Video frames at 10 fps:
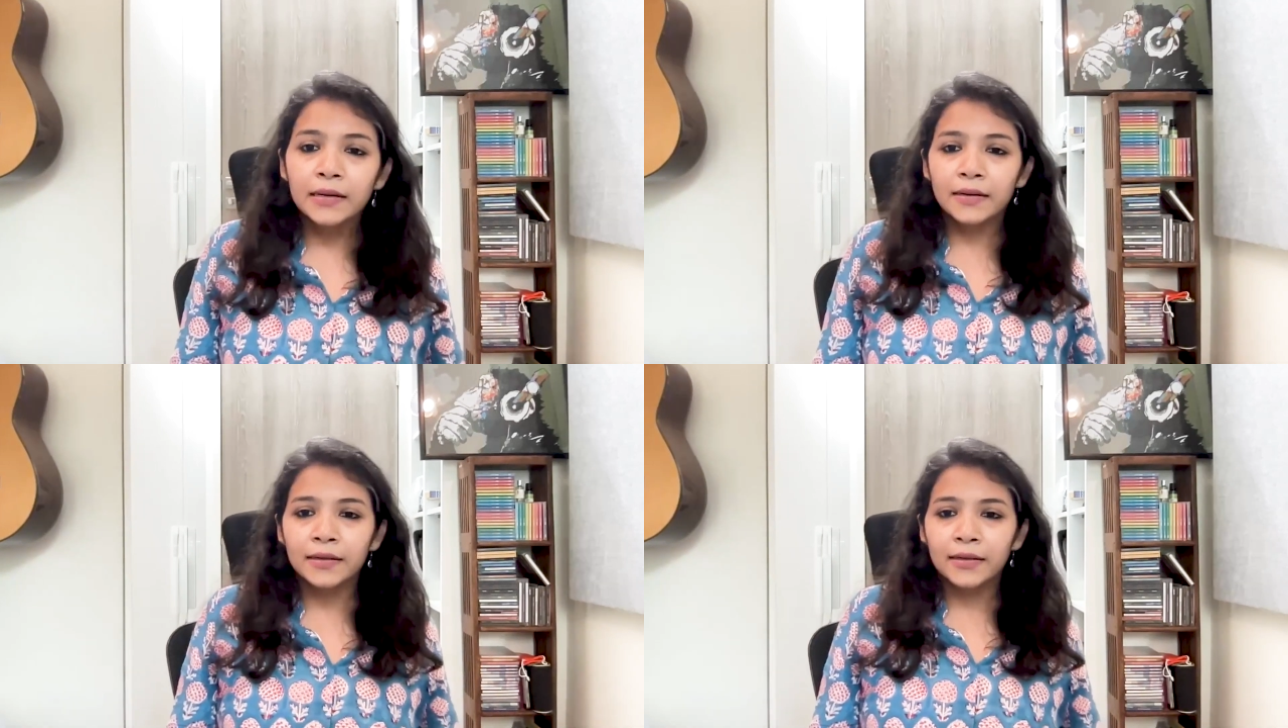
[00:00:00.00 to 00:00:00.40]

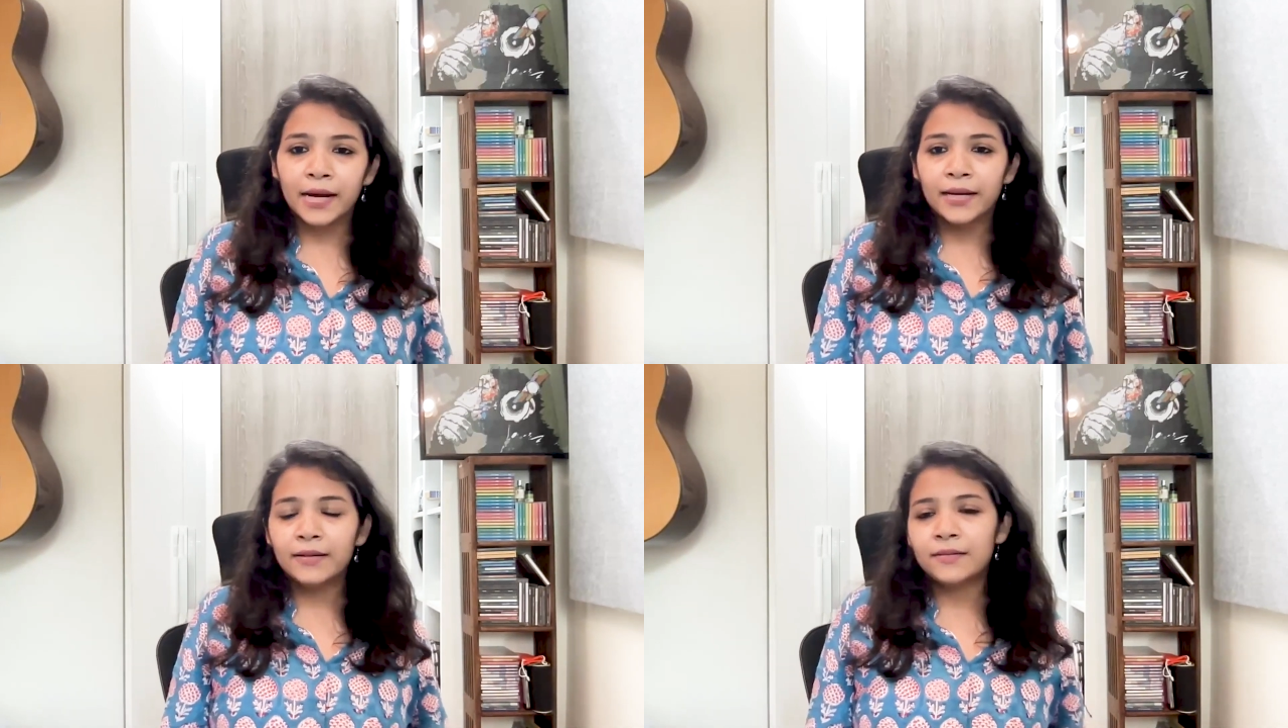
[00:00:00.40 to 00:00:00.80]

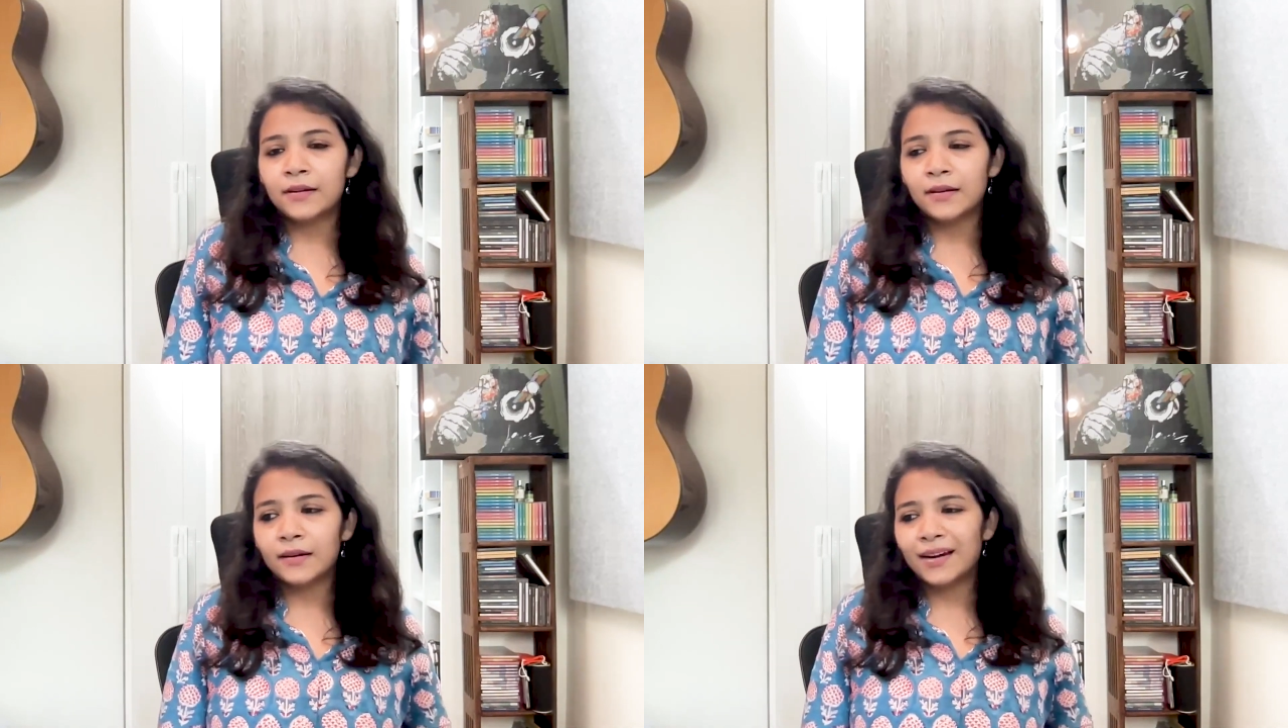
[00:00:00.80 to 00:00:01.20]
Right?
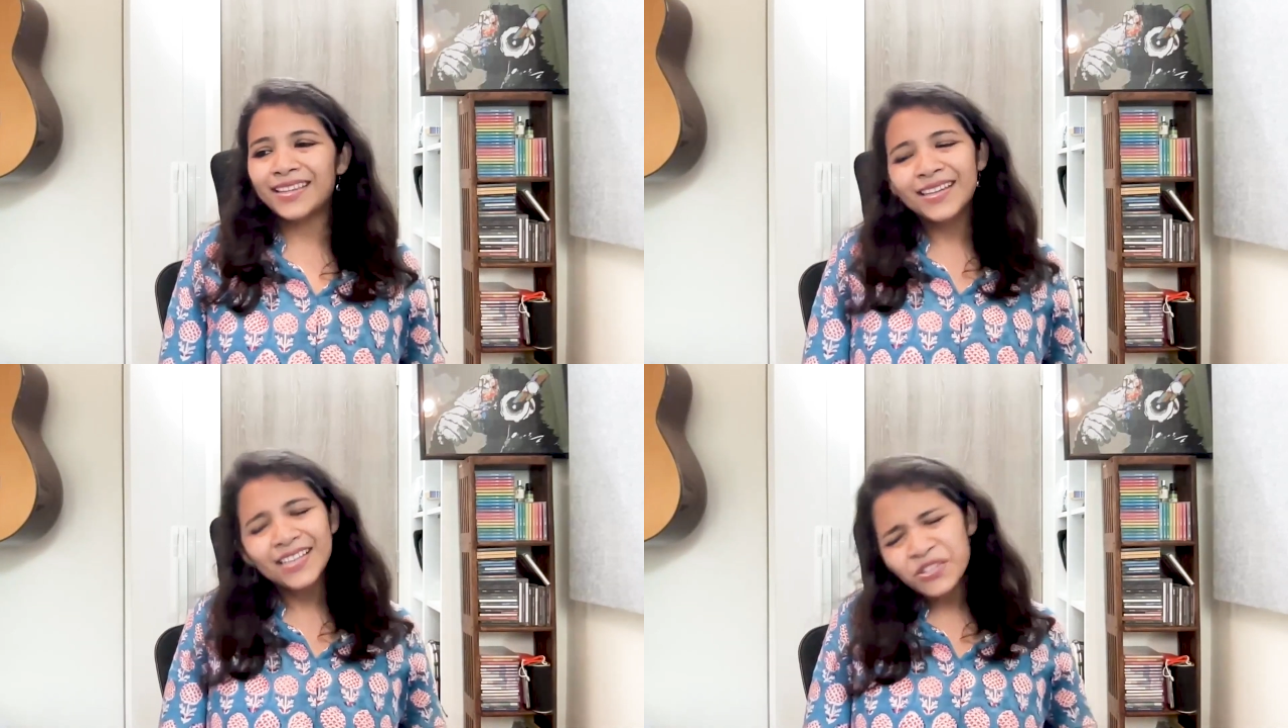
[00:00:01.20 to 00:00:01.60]
I
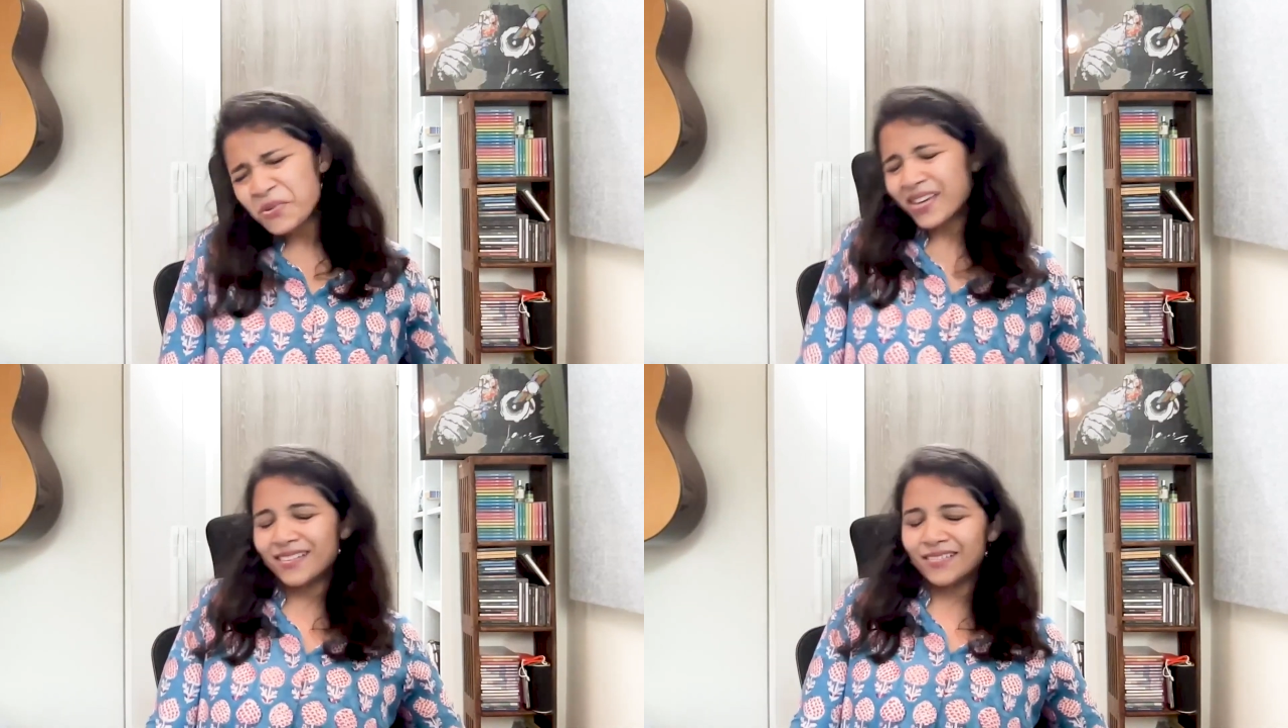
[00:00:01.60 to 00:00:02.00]
think it's
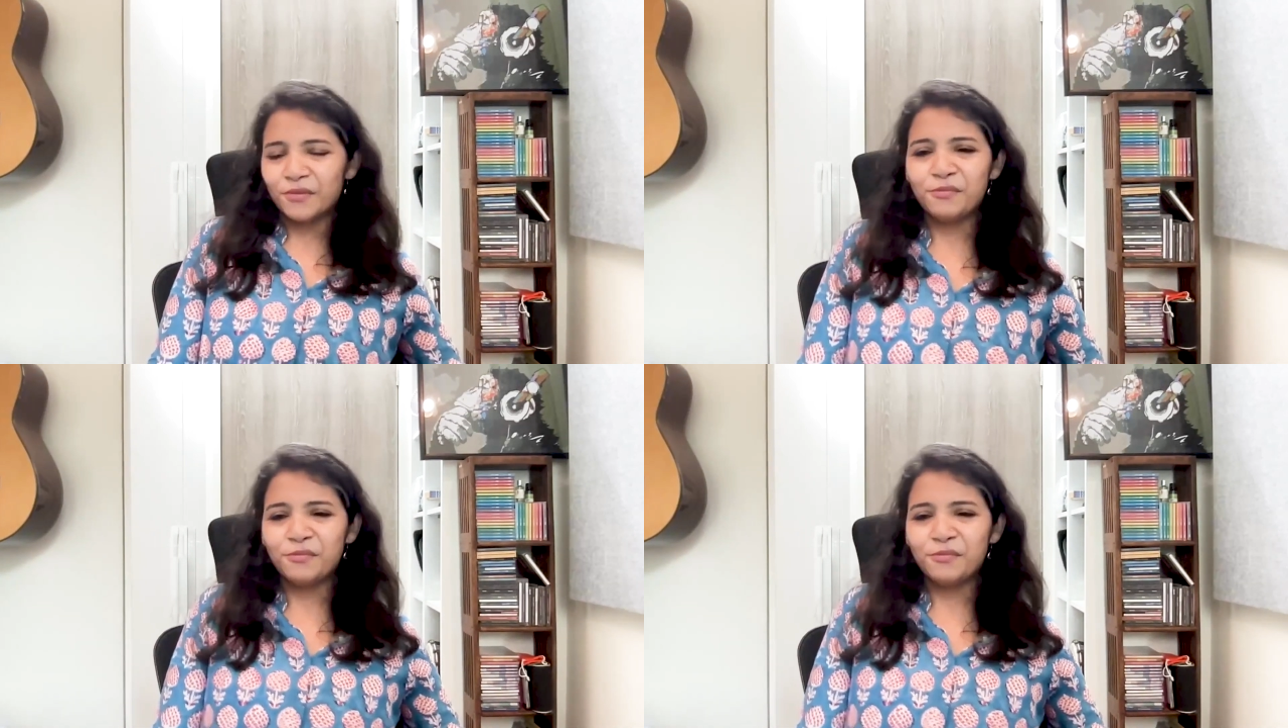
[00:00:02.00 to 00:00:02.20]
okay.